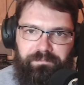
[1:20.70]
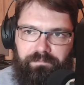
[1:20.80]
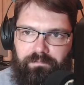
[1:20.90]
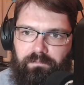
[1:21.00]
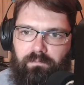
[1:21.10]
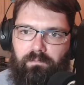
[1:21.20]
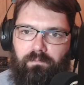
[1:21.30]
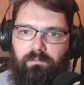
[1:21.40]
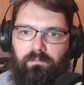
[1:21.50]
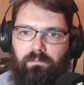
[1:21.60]

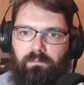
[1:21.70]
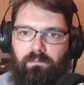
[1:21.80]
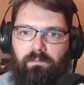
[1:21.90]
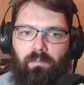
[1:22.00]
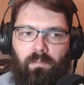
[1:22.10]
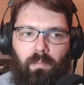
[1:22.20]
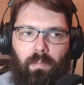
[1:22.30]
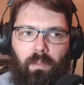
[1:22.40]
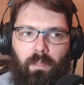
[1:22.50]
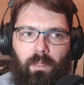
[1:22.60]

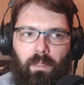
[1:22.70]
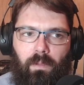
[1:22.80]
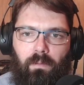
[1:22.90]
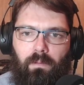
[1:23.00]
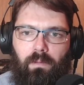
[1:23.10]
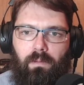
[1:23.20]
Nobody speaks.